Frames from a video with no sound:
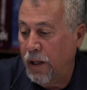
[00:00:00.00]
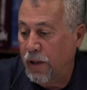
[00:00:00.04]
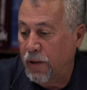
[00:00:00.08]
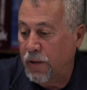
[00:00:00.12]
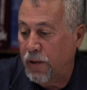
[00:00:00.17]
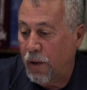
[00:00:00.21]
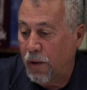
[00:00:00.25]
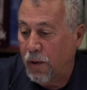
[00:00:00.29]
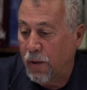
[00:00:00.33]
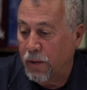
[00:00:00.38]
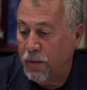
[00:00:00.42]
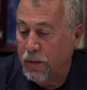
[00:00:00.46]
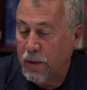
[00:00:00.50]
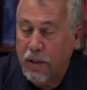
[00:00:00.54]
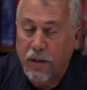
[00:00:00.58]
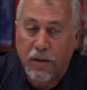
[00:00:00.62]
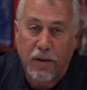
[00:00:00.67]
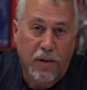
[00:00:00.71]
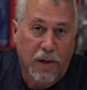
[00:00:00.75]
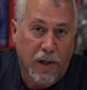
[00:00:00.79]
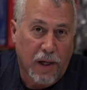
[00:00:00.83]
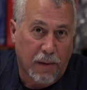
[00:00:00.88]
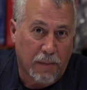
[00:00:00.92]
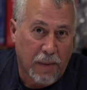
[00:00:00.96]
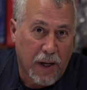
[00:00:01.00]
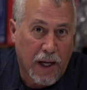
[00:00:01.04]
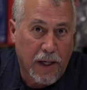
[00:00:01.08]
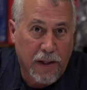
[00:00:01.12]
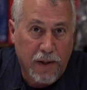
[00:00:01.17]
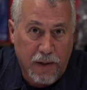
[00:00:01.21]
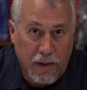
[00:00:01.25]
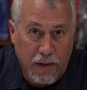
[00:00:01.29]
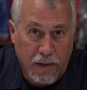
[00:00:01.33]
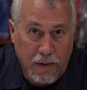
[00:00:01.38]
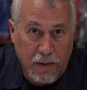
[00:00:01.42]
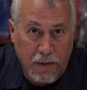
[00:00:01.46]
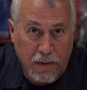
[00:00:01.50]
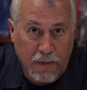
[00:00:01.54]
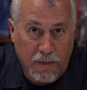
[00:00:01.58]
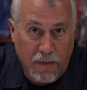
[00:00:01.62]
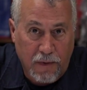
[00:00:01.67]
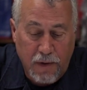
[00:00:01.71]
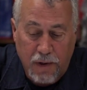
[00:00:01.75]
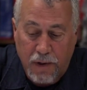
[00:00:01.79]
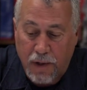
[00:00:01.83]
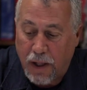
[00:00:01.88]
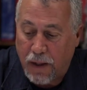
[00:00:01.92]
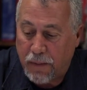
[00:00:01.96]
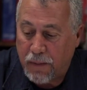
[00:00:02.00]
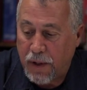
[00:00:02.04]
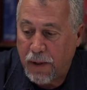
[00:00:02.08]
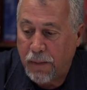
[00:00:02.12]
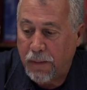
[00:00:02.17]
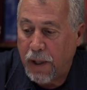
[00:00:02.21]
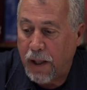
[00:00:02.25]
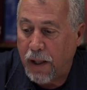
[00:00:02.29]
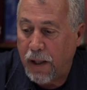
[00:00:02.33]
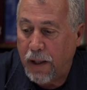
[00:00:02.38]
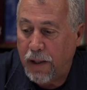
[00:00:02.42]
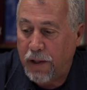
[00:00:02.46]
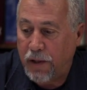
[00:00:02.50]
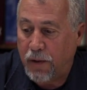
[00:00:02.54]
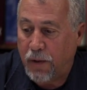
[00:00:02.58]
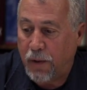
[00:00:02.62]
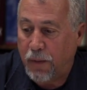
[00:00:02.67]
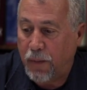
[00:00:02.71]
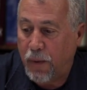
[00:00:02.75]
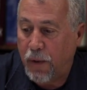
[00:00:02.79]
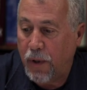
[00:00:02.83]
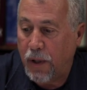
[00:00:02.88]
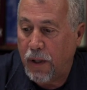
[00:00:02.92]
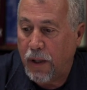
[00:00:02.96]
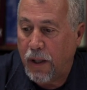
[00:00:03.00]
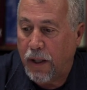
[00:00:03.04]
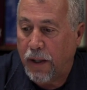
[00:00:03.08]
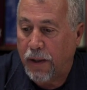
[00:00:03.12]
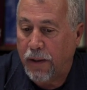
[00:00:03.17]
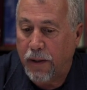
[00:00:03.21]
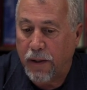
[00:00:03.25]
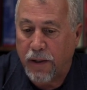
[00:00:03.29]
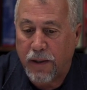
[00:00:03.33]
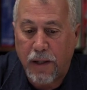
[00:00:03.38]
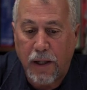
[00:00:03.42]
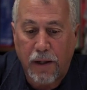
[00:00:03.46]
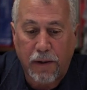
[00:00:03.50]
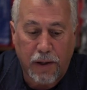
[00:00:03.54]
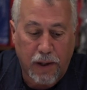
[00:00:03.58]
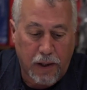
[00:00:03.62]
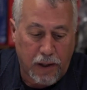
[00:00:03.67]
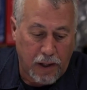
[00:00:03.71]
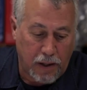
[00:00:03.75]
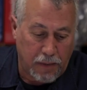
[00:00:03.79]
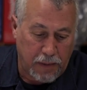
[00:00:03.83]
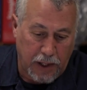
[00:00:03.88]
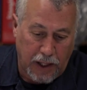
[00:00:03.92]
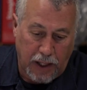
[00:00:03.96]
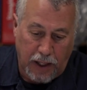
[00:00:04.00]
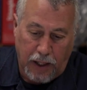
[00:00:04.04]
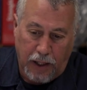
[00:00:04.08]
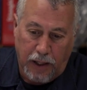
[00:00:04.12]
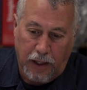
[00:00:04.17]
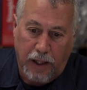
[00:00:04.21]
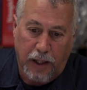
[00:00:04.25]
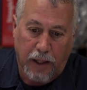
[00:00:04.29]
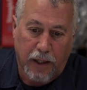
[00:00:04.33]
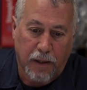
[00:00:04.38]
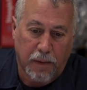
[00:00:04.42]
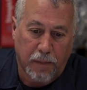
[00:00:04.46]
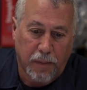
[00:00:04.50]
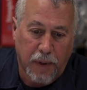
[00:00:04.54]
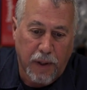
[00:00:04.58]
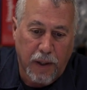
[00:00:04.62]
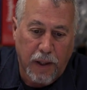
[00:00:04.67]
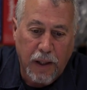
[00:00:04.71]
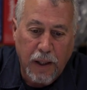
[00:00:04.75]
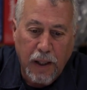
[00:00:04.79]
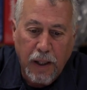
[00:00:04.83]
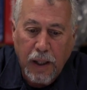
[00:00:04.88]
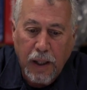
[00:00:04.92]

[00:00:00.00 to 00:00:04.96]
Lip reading: So you can imagine the first time somebody hands you a print like this, how intimidating that can be.